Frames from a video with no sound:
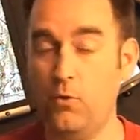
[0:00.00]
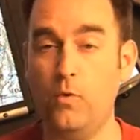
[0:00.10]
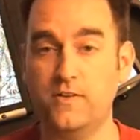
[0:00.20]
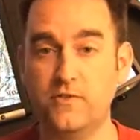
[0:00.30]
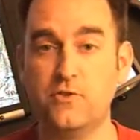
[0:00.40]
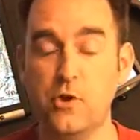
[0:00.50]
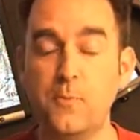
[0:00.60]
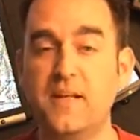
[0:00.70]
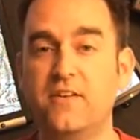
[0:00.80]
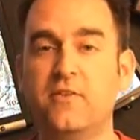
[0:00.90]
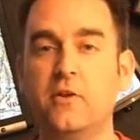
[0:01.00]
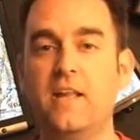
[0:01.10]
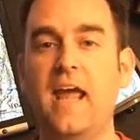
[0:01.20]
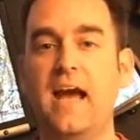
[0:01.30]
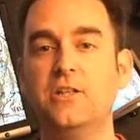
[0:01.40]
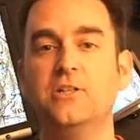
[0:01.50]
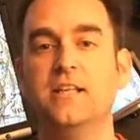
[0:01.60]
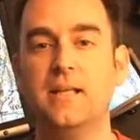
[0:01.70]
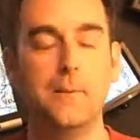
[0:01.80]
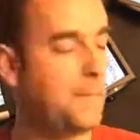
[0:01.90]
What's stupid is they
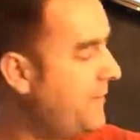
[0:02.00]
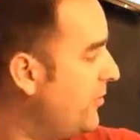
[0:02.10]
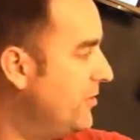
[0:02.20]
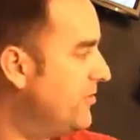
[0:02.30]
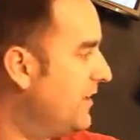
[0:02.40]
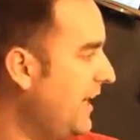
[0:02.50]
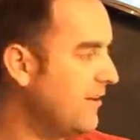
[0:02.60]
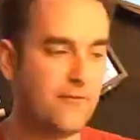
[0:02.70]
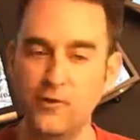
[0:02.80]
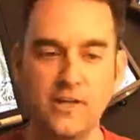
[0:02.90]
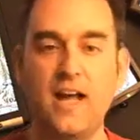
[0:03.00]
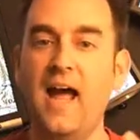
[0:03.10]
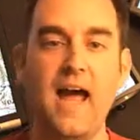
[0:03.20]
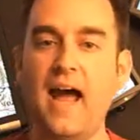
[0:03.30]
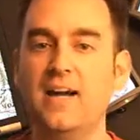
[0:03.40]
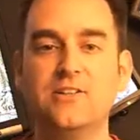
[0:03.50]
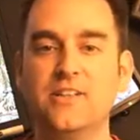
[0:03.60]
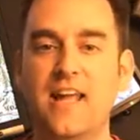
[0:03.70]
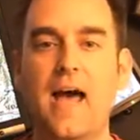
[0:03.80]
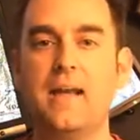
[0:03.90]
actually, the voters of California
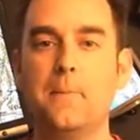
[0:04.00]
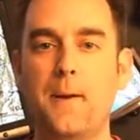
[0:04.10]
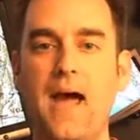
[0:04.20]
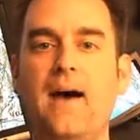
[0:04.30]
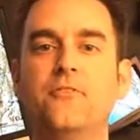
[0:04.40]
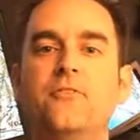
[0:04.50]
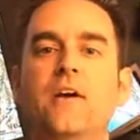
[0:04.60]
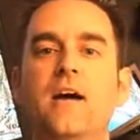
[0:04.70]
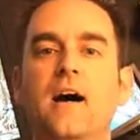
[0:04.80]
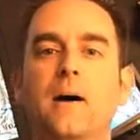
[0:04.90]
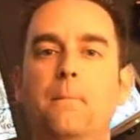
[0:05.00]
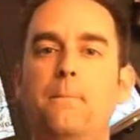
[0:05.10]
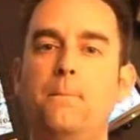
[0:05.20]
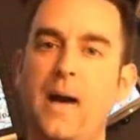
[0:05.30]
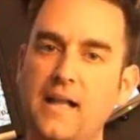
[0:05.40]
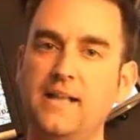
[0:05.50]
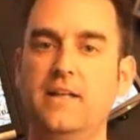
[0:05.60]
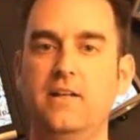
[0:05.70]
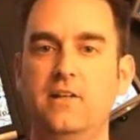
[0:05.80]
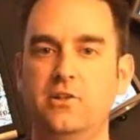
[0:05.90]
actually had to pass a
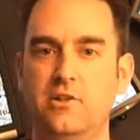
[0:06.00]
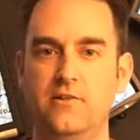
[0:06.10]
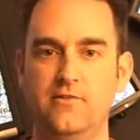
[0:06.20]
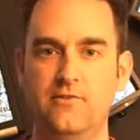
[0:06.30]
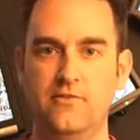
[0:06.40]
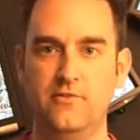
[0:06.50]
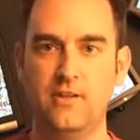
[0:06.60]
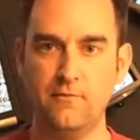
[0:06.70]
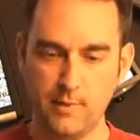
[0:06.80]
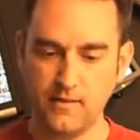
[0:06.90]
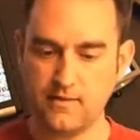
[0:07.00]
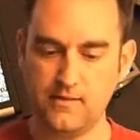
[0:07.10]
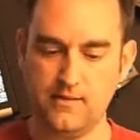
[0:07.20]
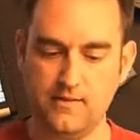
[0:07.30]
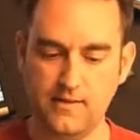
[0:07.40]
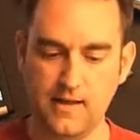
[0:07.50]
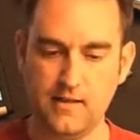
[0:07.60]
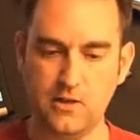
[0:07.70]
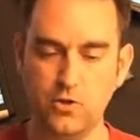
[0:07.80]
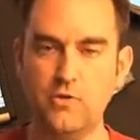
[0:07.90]
ballot initiative that basically
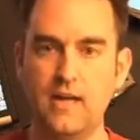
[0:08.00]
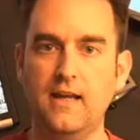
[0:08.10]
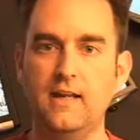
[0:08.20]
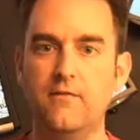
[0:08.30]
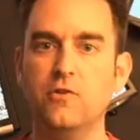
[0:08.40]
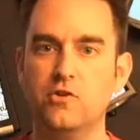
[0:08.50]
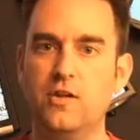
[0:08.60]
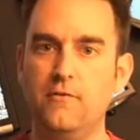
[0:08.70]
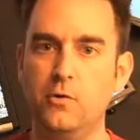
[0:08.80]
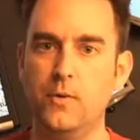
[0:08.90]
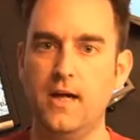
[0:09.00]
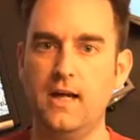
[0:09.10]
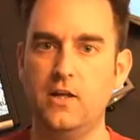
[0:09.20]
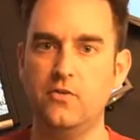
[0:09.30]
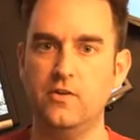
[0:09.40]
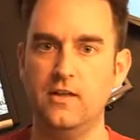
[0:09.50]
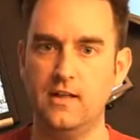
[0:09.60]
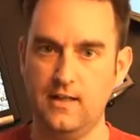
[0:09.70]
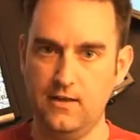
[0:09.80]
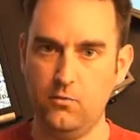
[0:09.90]
said you can't give yourself a raise
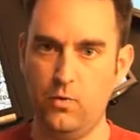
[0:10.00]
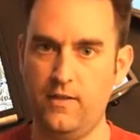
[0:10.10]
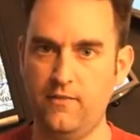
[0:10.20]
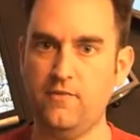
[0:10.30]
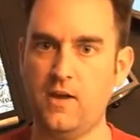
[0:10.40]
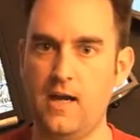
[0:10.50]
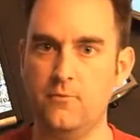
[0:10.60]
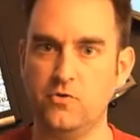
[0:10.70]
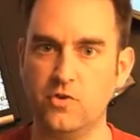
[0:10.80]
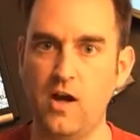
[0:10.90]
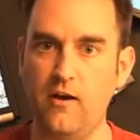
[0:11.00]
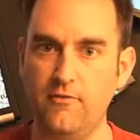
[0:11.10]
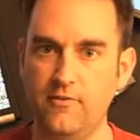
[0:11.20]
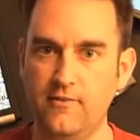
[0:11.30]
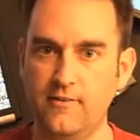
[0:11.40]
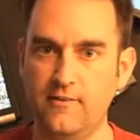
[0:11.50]
when times are tough.